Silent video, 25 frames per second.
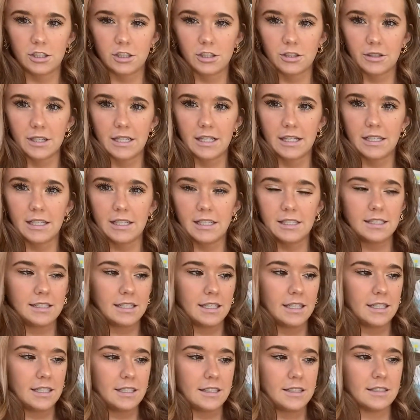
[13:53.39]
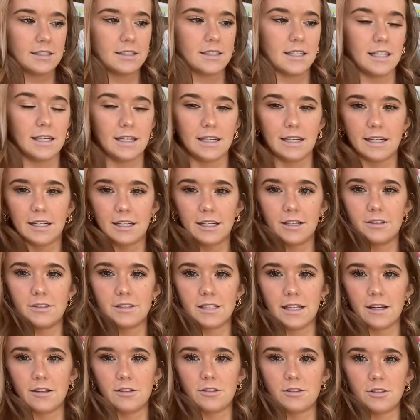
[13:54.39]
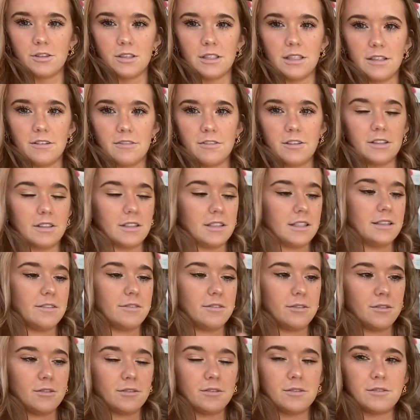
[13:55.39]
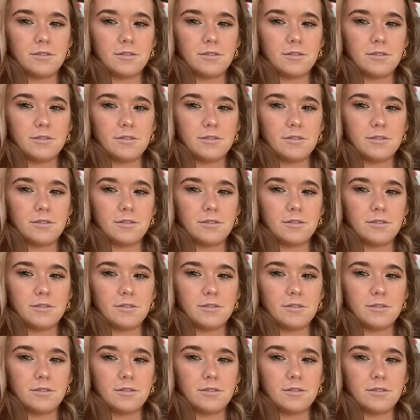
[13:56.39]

three of these things and it goes out to a different level